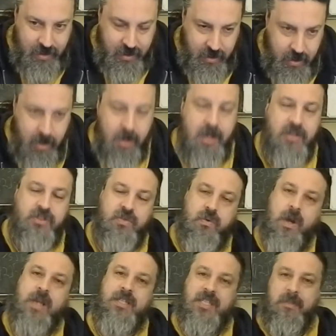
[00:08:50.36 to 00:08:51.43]
caused
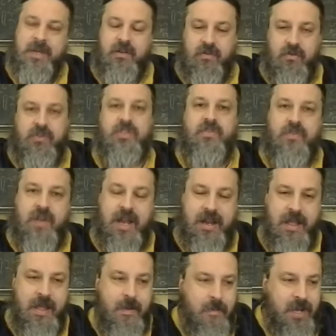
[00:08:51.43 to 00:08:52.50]
Christ to be crucified,
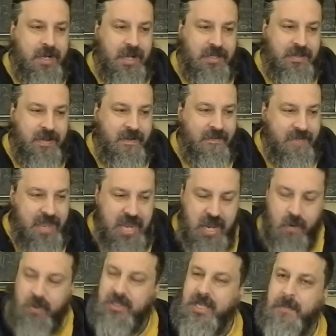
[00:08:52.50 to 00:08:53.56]
because he
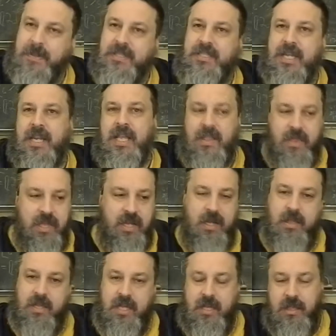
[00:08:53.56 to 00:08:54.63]
was upsetting
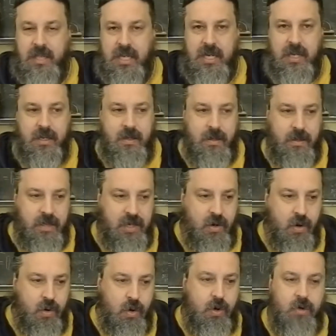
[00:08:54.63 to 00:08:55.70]
the
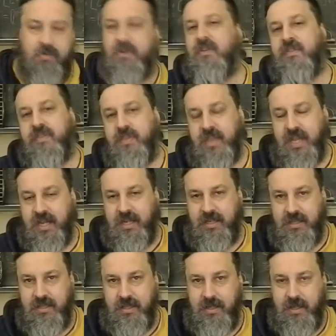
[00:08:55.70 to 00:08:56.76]
order of
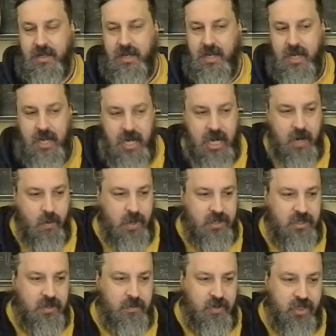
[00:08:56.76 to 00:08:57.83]
things. He
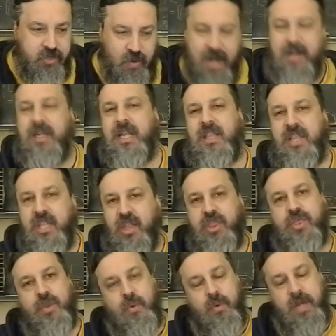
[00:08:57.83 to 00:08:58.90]
was threatening the
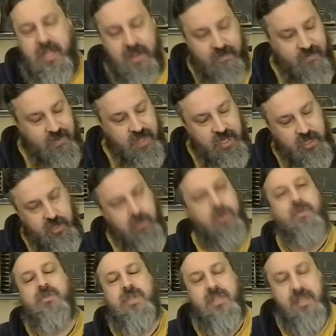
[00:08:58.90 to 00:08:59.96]
authority of the
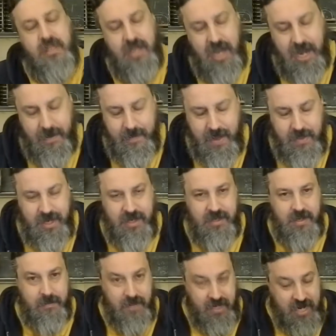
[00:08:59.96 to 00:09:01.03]
Jews at the time. And
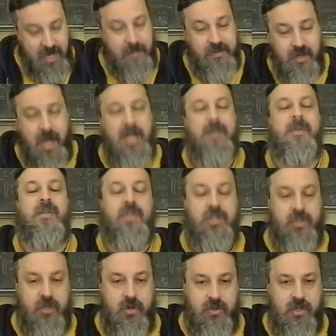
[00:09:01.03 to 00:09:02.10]
I'm talking about the
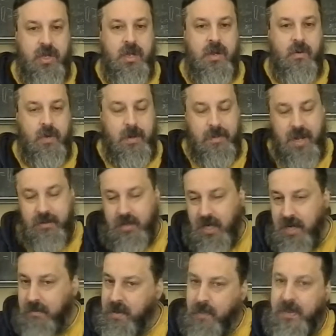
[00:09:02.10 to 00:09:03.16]
Jews. I'm not
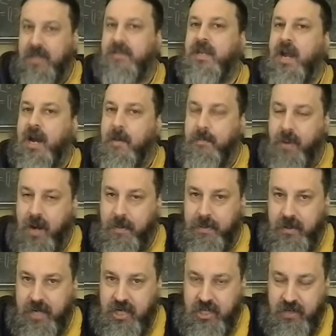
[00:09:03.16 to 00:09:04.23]
talking about the entire
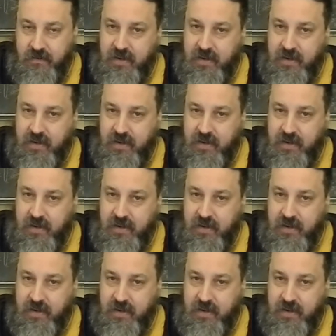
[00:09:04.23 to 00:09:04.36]
population of